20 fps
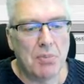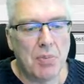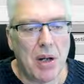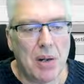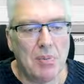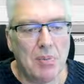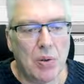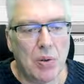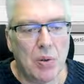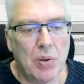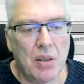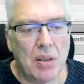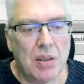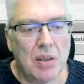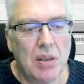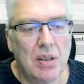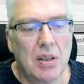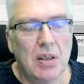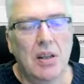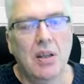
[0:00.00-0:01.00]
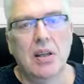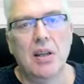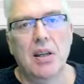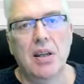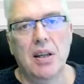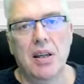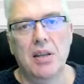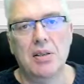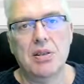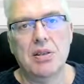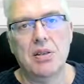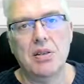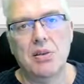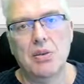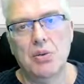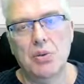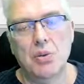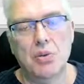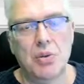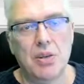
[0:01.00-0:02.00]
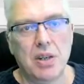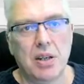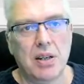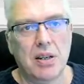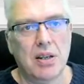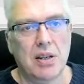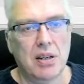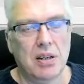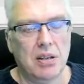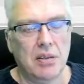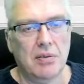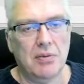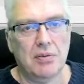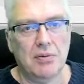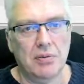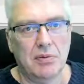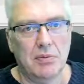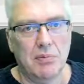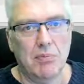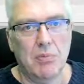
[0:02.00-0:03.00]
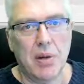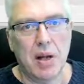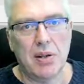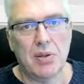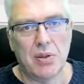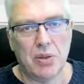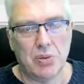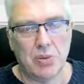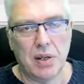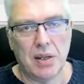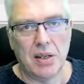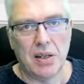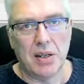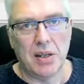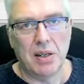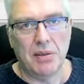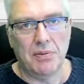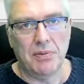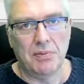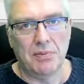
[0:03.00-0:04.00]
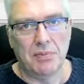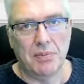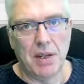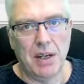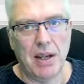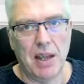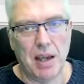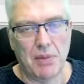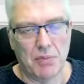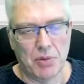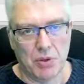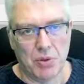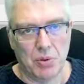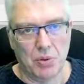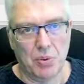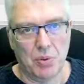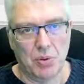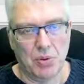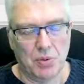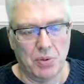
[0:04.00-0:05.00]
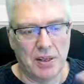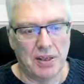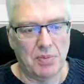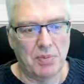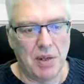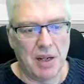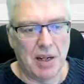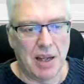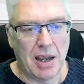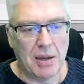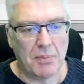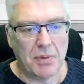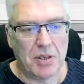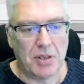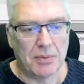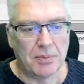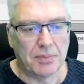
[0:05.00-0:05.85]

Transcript: Bipolar is two-sided, minus 20 milliamps to 20 milliamps.